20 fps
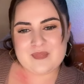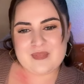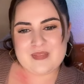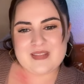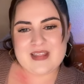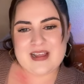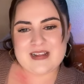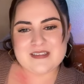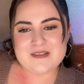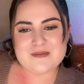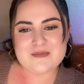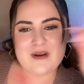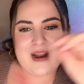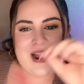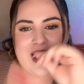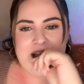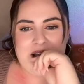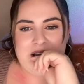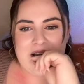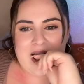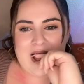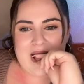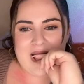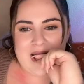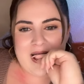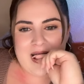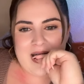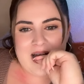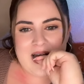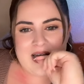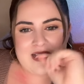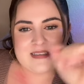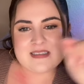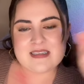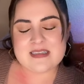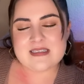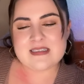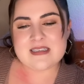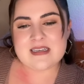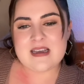That's right. Is
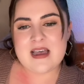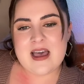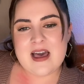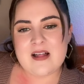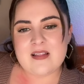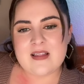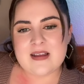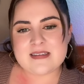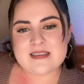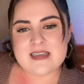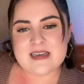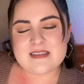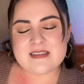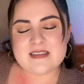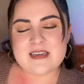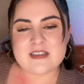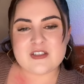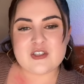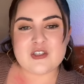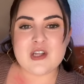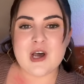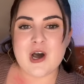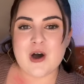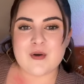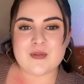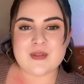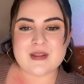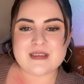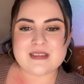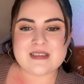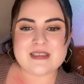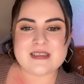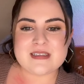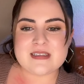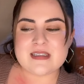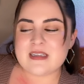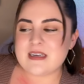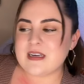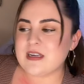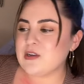this the LSS test? No, this is
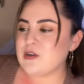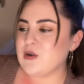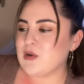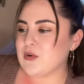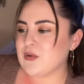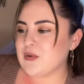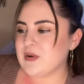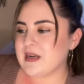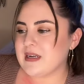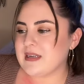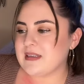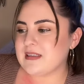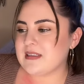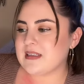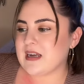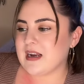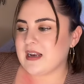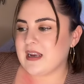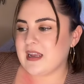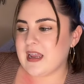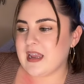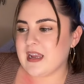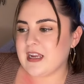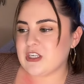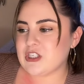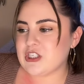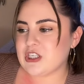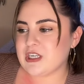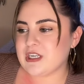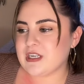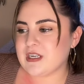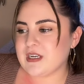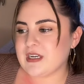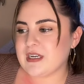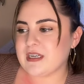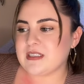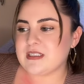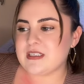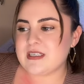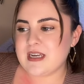the Notary Signing Agent
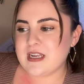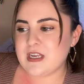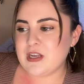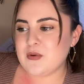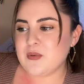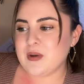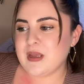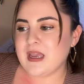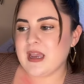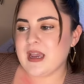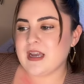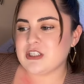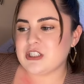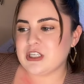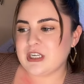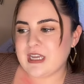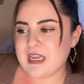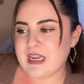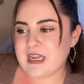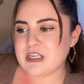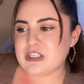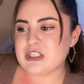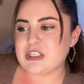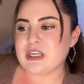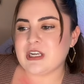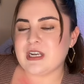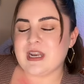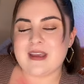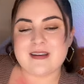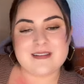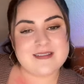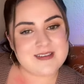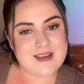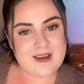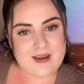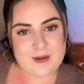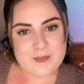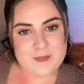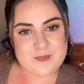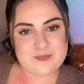Continuing Education
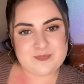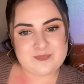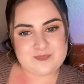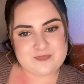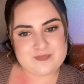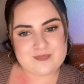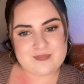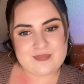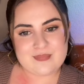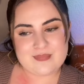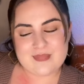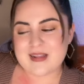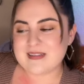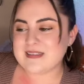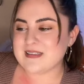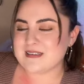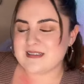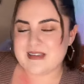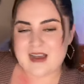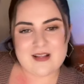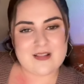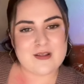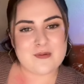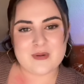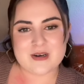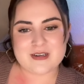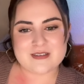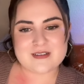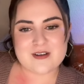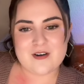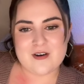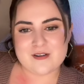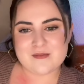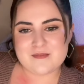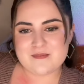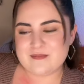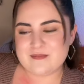Exam. That's exactly what it's called.